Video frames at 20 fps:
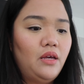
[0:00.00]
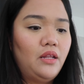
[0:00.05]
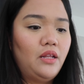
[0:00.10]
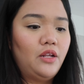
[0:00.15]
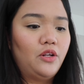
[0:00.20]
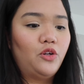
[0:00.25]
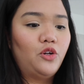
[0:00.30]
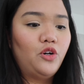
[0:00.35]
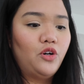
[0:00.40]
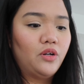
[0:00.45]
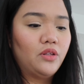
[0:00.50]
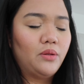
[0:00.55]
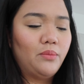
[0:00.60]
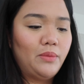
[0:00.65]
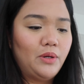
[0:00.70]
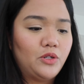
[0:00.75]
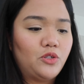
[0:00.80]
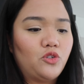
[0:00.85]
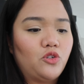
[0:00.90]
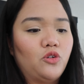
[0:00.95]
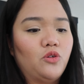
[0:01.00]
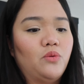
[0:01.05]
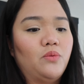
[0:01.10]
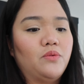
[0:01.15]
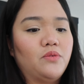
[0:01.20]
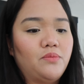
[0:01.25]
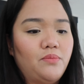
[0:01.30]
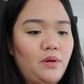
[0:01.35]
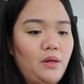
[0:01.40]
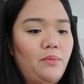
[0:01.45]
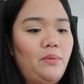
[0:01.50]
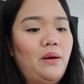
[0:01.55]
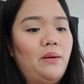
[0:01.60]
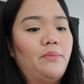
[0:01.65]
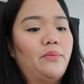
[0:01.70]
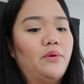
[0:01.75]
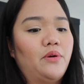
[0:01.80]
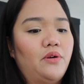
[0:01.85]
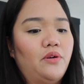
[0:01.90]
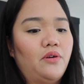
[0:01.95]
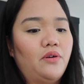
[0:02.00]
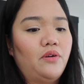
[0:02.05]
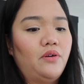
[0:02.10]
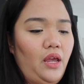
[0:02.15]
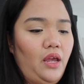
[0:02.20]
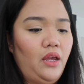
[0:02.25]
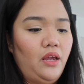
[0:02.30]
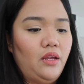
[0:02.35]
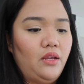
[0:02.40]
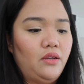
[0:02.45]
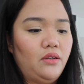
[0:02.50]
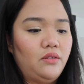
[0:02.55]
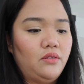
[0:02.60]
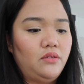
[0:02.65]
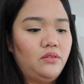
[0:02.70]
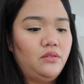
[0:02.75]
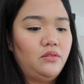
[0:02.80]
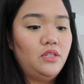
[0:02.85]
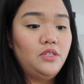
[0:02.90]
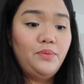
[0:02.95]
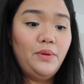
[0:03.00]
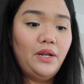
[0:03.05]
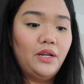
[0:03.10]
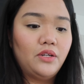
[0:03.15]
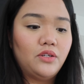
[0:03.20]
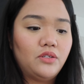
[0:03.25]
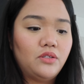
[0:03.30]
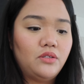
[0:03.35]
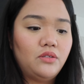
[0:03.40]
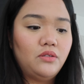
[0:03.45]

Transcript: and then cook the mushrooms, bell pepper, and the spinach.